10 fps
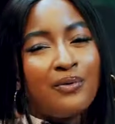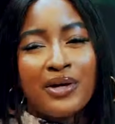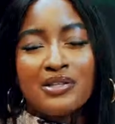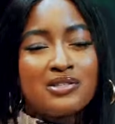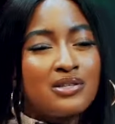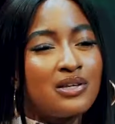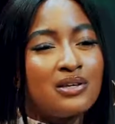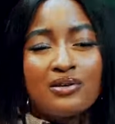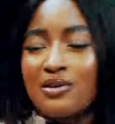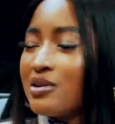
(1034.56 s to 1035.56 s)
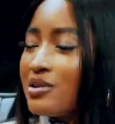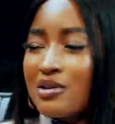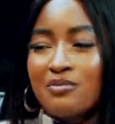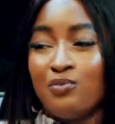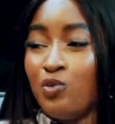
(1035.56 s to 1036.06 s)
it went. It,
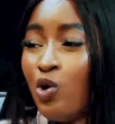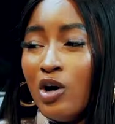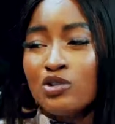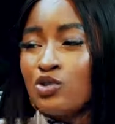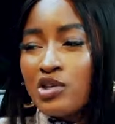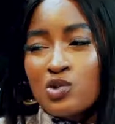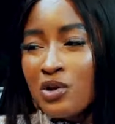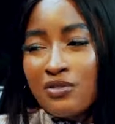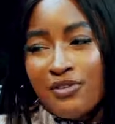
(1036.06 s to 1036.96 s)
gone to a sword